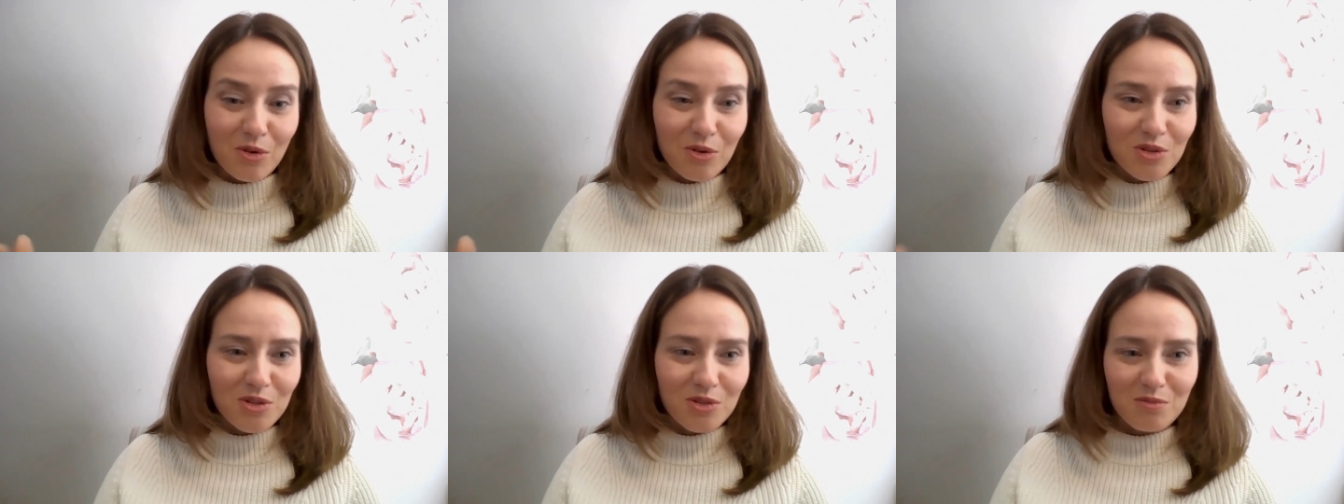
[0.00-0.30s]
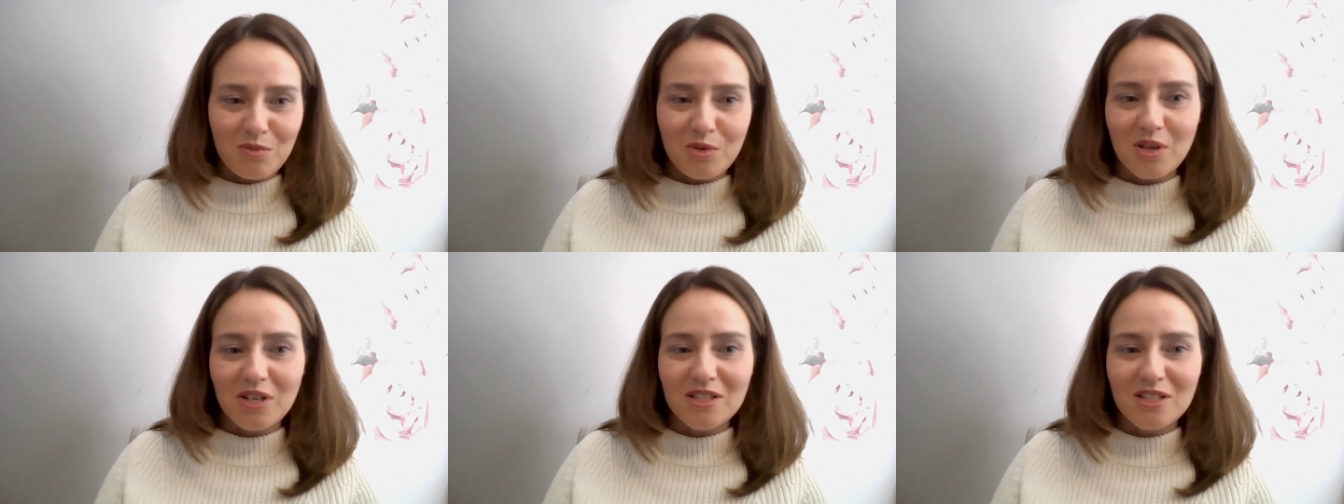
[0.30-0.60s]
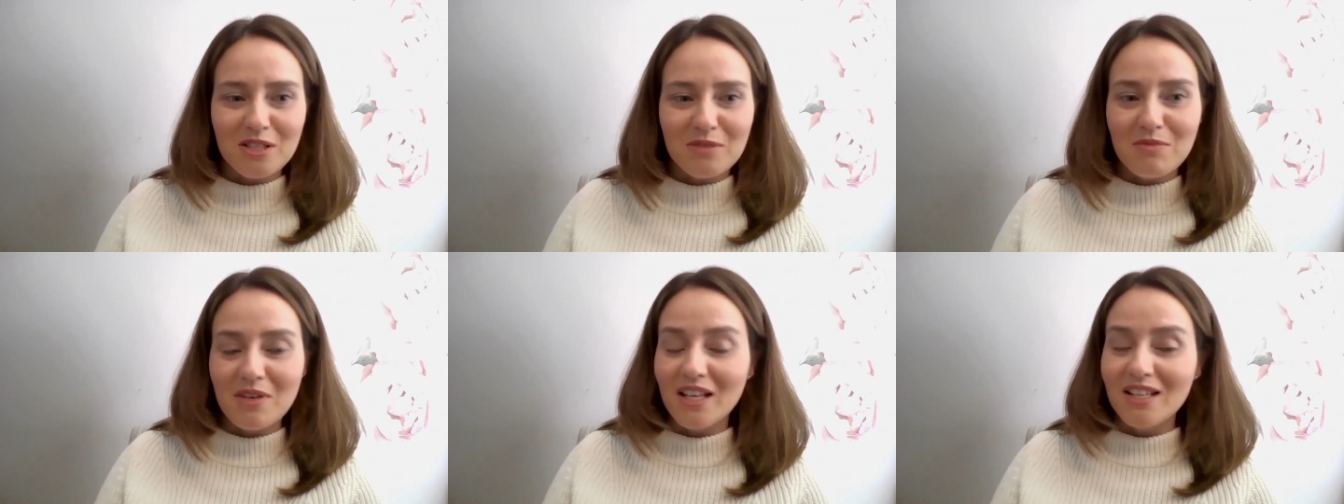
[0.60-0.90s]
most
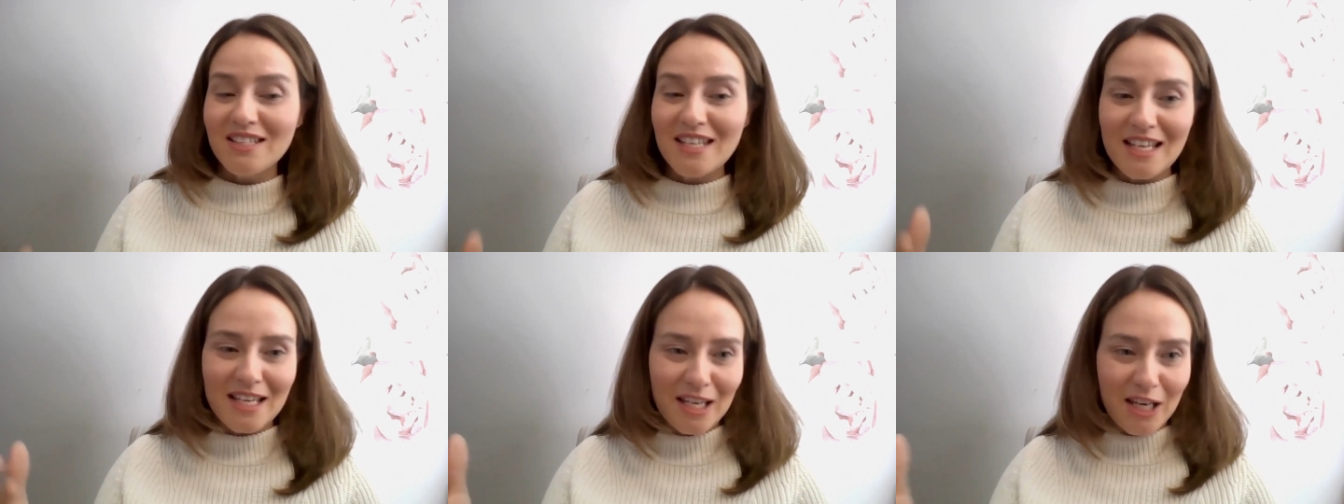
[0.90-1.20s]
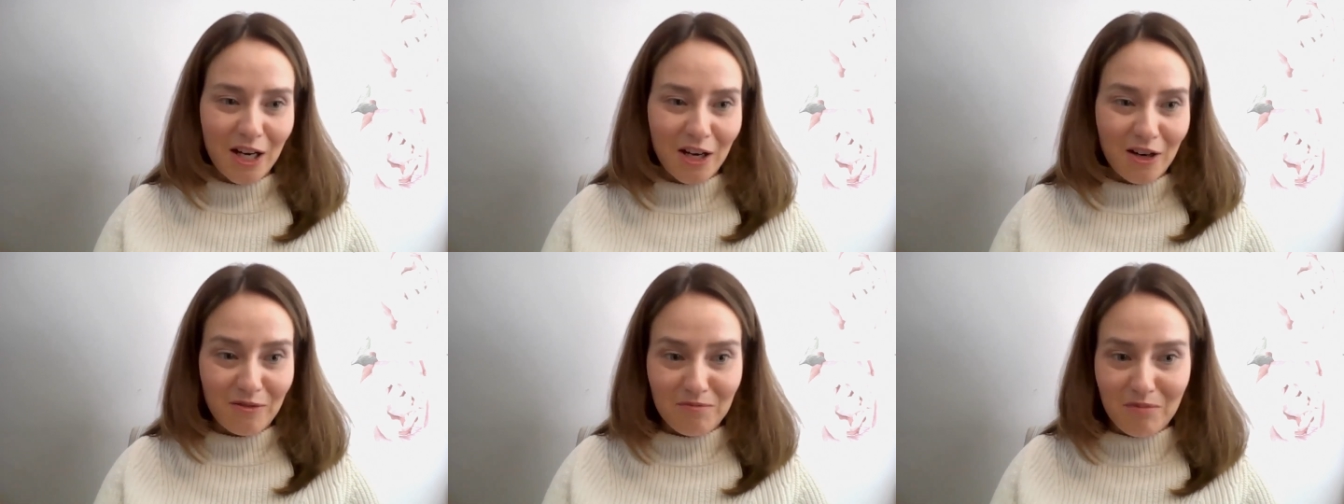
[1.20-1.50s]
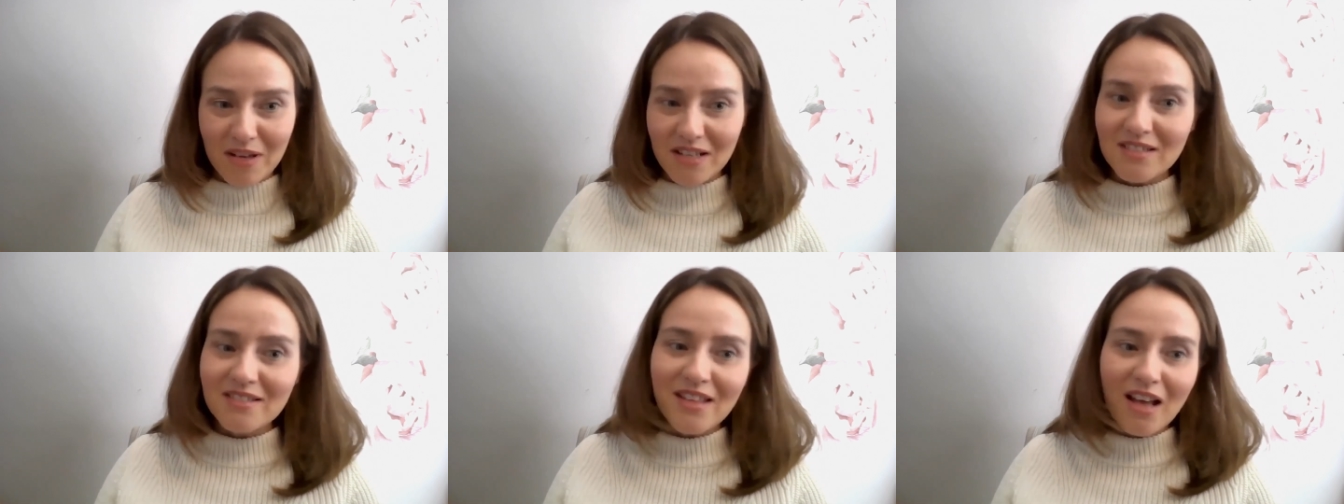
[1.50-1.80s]
important to me and taking care of
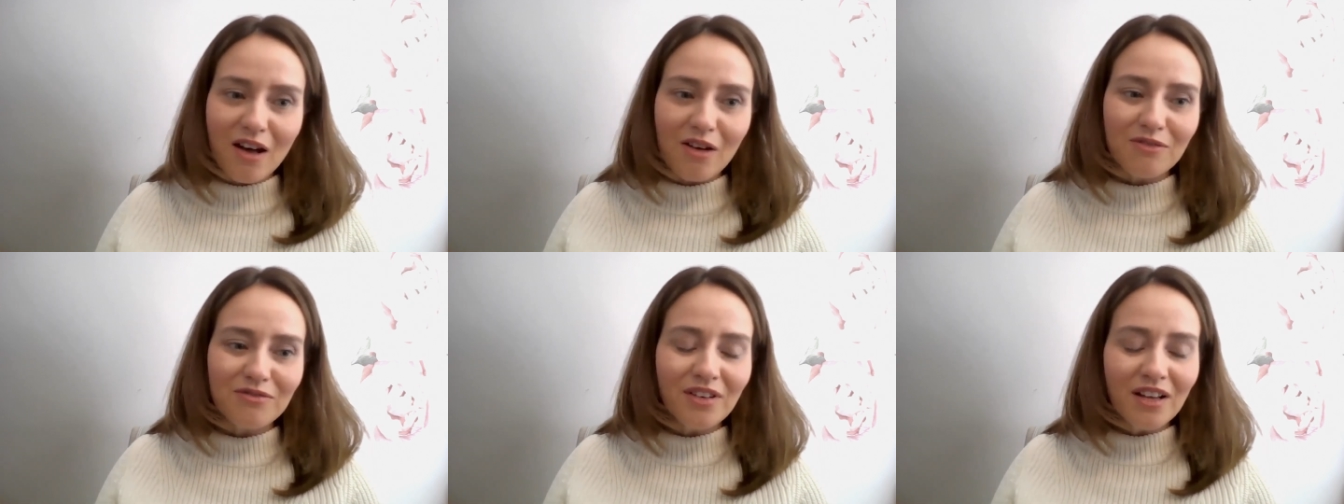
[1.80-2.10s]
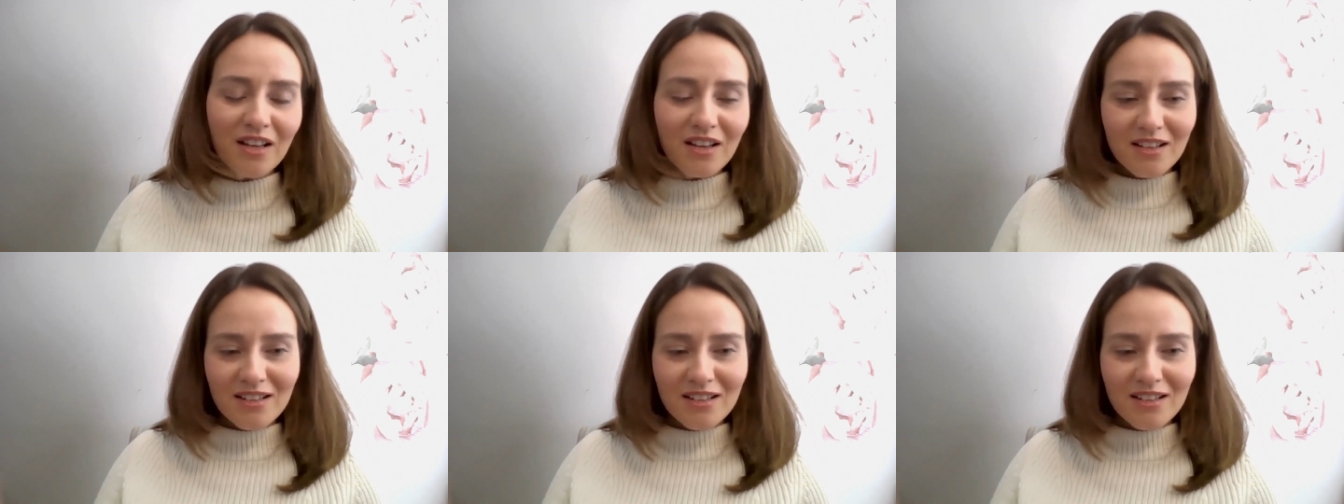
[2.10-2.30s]
myself,